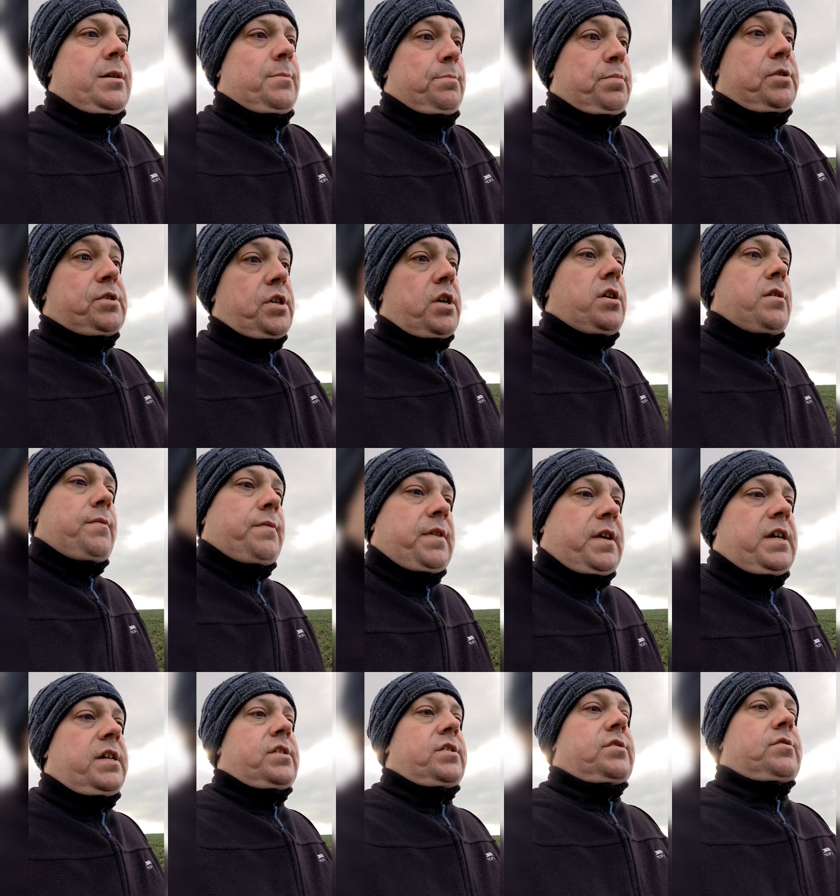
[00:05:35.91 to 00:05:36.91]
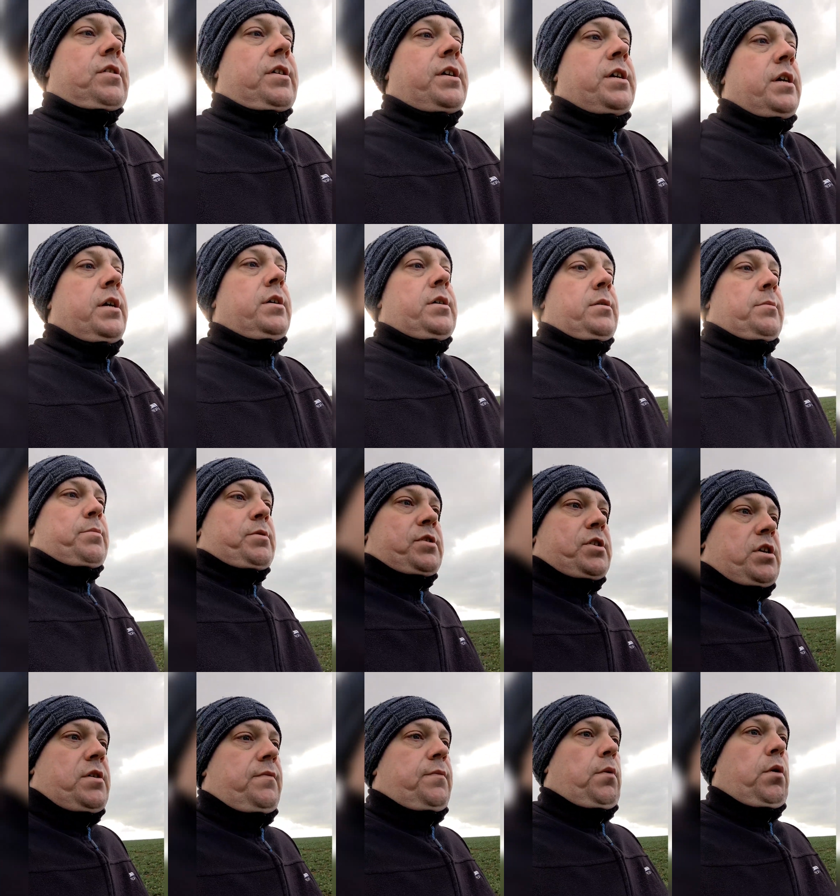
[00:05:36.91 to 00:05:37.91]
Preserve the history,
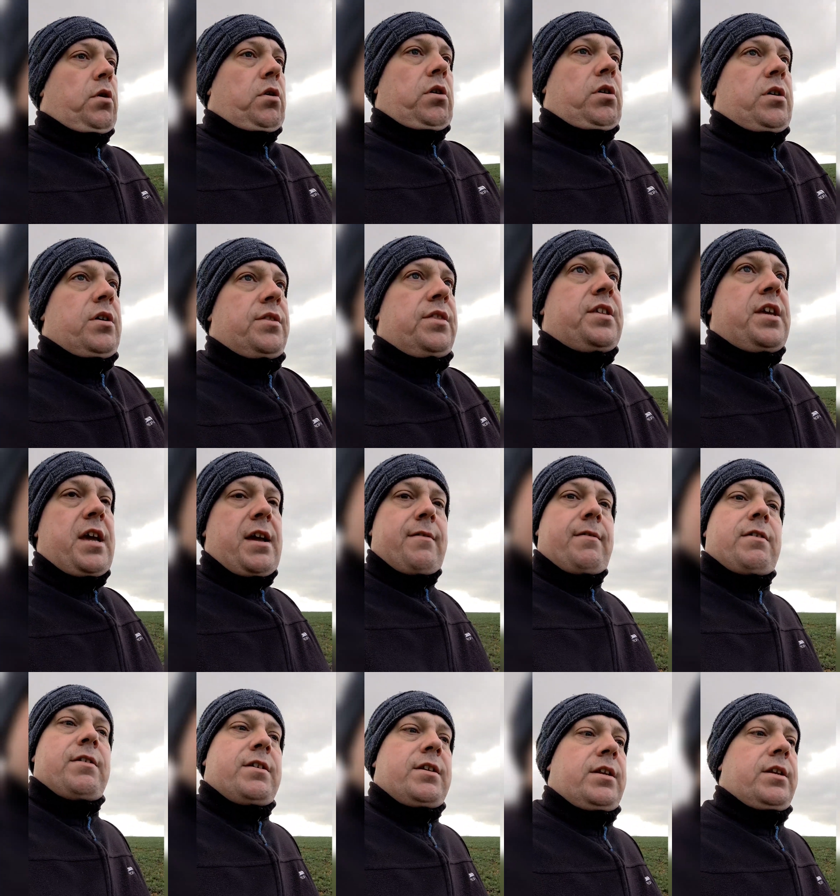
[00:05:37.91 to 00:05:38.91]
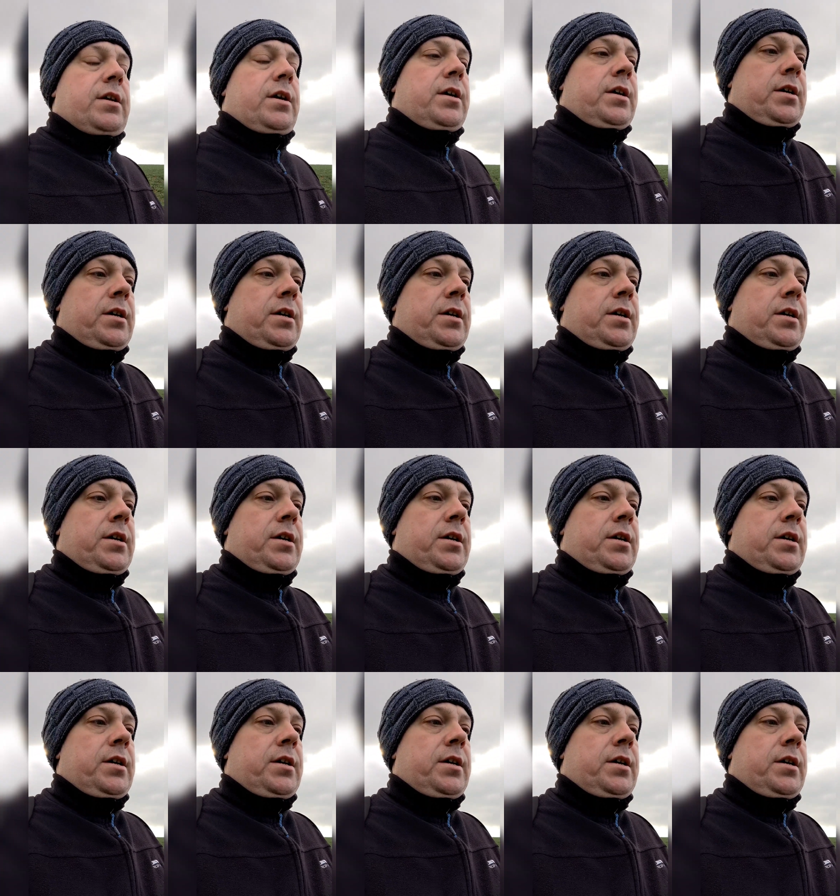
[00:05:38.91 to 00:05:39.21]
preserve what the area in